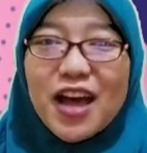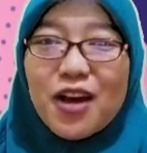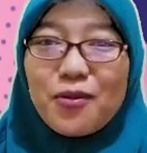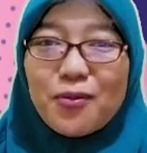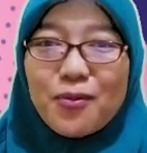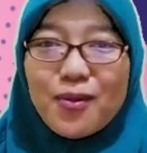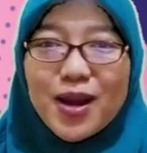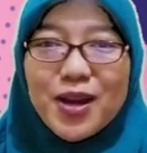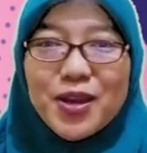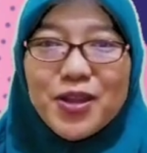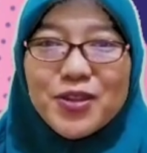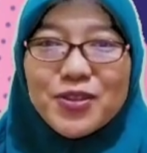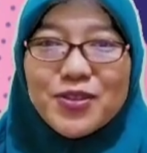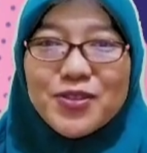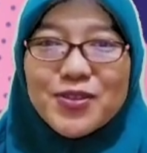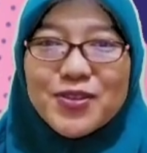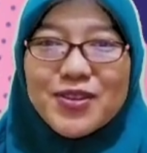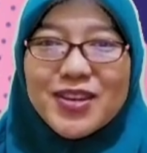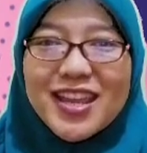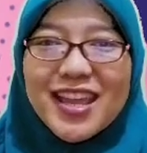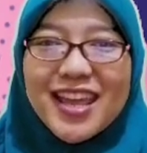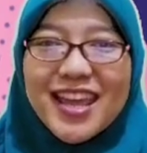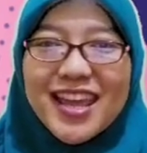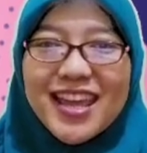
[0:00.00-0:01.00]
how are you
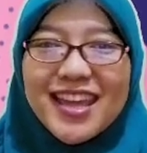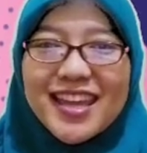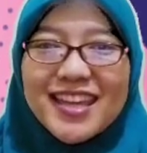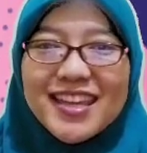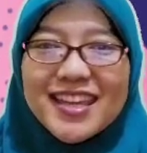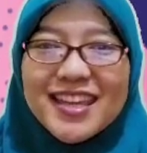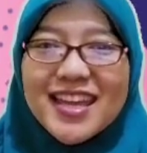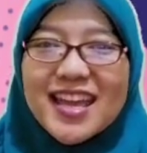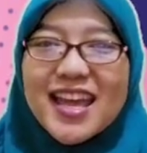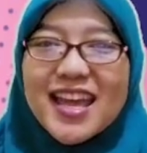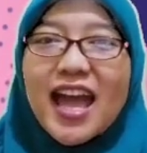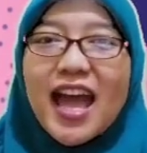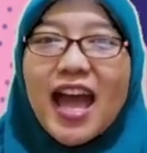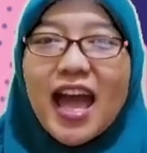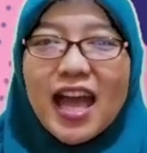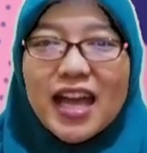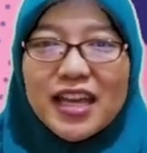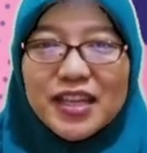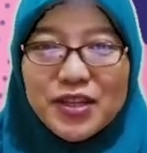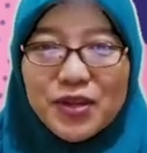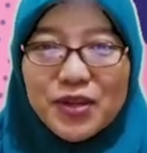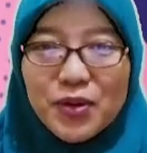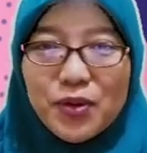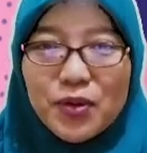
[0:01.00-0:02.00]
today?
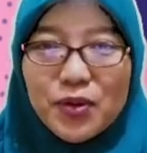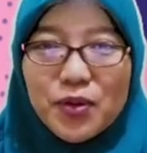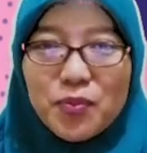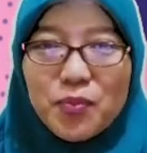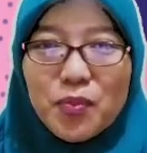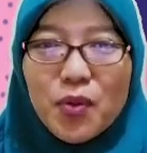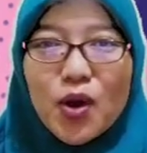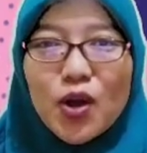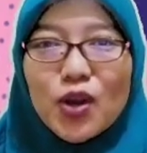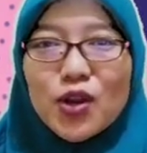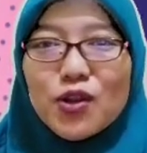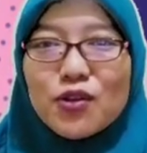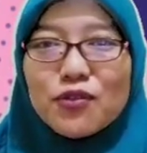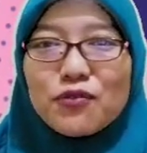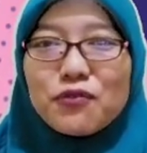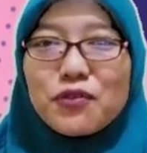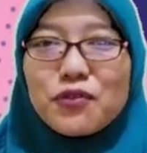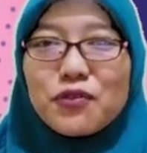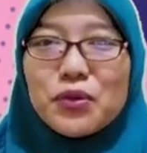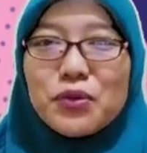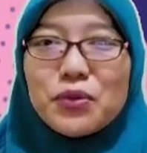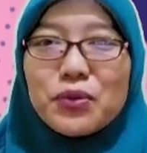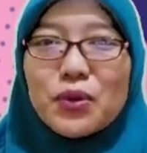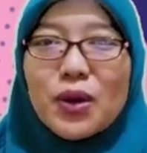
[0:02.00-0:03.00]
I hope all of
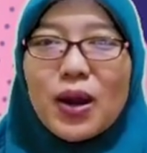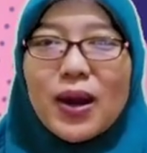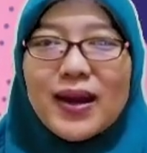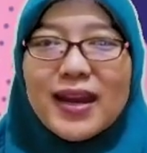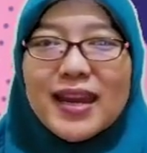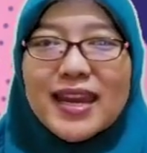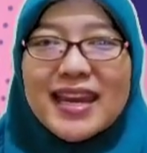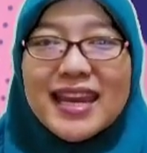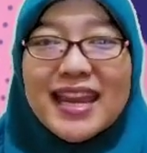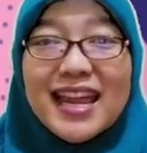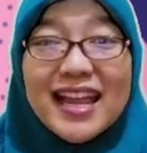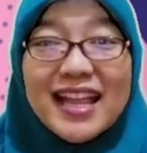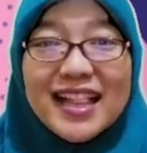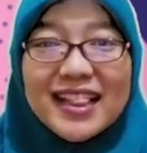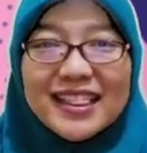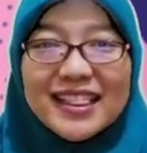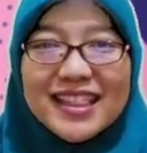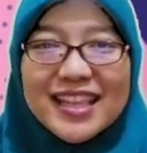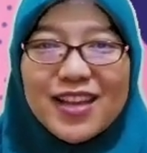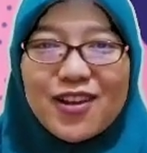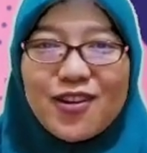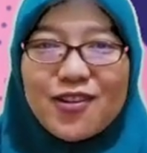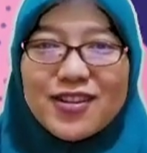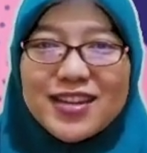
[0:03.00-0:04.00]
you are in a
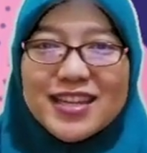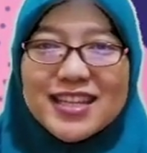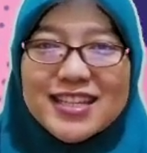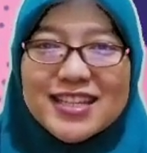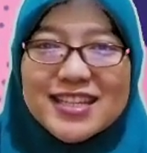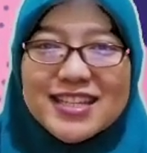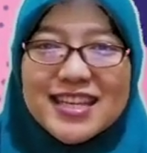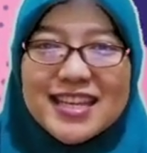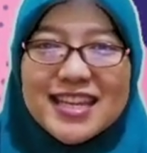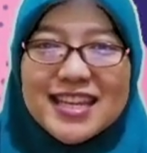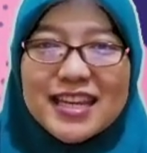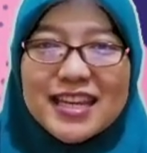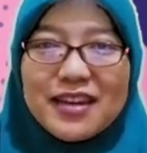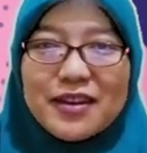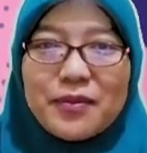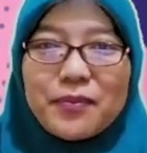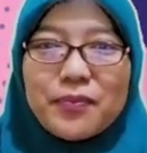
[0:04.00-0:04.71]
healthy condition.